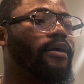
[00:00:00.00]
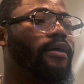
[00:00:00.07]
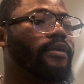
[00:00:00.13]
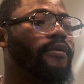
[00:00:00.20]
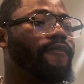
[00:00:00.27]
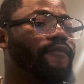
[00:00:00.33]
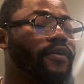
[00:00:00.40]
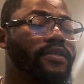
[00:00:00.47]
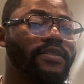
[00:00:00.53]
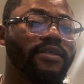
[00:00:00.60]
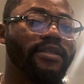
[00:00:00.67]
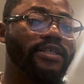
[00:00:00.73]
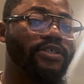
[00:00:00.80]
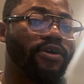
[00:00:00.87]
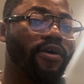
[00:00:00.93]
The first thing
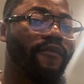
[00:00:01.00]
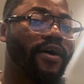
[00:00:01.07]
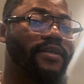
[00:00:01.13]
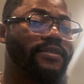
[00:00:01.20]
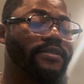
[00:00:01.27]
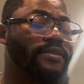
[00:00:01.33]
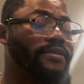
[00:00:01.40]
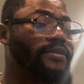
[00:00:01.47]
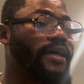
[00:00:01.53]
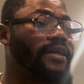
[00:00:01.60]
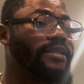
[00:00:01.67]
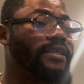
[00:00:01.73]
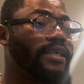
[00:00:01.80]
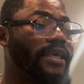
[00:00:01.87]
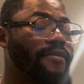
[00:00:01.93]
it covers is that
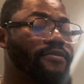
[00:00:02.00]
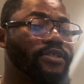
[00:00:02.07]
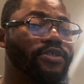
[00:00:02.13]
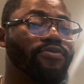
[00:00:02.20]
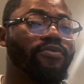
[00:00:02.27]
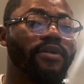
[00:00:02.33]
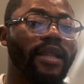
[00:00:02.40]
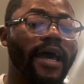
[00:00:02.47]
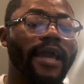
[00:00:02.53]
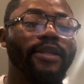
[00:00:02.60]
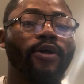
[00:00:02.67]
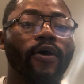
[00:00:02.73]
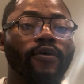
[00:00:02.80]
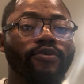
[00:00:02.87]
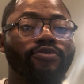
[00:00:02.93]
it gives you
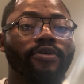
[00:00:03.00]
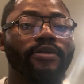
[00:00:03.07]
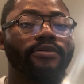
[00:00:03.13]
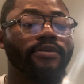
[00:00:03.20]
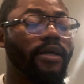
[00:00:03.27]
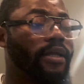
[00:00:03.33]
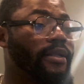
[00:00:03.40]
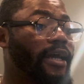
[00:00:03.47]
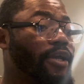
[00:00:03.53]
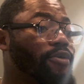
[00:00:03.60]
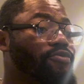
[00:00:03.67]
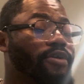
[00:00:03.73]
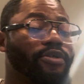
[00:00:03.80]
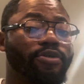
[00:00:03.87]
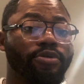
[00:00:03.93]
900
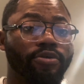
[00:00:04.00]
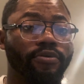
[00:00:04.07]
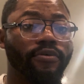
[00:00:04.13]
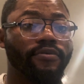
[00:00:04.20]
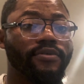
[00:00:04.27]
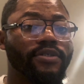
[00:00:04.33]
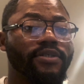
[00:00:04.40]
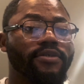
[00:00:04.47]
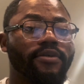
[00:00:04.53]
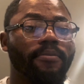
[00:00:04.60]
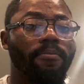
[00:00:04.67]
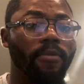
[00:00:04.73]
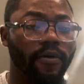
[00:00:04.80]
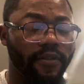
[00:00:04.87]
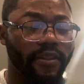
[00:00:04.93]
euros
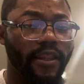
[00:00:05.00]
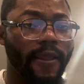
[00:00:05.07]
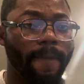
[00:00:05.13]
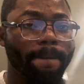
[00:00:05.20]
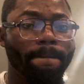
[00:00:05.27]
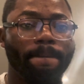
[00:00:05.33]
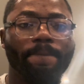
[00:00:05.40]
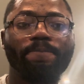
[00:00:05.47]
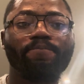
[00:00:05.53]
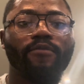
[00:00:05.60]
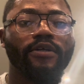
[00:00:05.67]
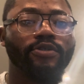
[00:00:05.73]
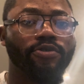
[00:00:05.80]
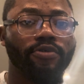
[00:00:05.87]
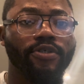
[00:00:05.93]
monthly.
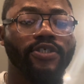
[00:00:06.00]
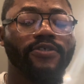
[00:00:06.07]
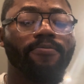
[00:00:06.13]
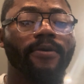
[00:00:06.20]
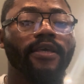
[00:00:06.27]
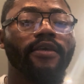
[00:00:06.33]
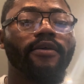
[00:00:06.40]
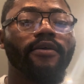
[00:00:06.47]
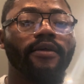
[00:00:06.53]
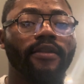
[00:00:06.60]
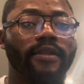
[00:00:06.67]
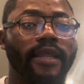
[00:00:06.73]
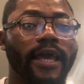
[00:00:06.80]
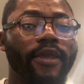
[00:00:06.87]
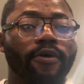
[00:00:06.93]
Trust me,
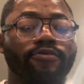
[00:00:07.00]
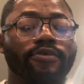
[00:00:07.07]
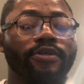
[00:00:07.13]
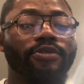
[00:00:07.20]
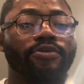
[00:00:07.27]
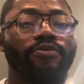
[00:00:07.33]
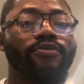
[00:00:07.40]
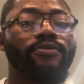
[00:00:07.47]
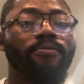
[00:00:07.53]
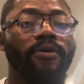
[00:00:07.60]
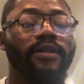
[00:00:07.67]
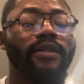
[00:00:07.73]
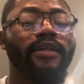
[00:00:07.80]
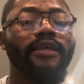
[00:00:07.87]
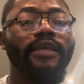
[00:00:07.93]
900 euros
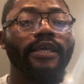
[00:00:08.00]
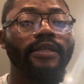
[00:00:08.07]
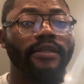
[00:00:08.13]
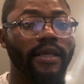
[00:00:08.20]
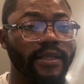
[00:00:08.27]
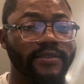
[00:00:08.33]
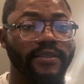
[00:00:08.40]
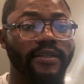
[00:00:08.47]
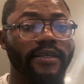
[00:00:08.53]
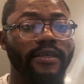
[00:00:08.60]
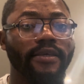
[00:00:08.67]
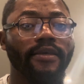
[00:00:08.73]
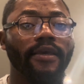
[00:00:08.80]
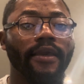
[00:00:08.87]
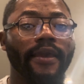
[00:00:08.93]
monthly in
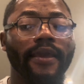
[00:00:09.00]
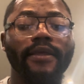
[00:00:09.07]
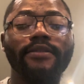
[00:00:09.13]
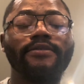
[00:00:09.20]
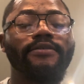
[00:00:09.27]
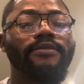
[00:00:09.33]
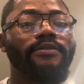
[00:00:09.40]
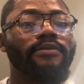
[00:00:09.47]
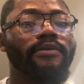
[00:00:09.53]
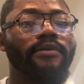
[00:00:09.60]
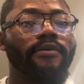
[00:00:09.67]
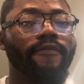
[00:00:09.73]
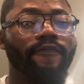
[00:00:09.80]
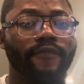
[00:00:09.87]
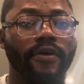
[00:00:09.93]
Italy, it's
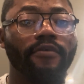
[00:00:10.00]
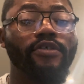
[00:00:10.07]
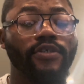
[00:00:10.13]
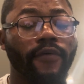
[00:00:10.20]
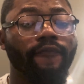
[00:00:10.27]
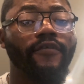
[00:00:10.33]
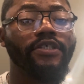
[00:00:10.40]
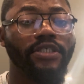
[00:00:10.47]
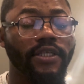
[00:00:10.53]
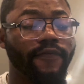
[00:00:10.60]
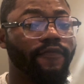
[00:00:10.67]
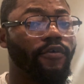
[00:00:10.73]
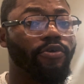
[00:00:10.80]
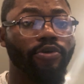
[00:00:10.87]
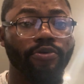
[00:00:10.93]
very sufficient
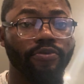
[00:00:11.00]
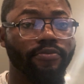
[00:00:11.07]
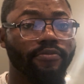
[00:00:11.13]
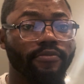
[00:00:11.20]
for you.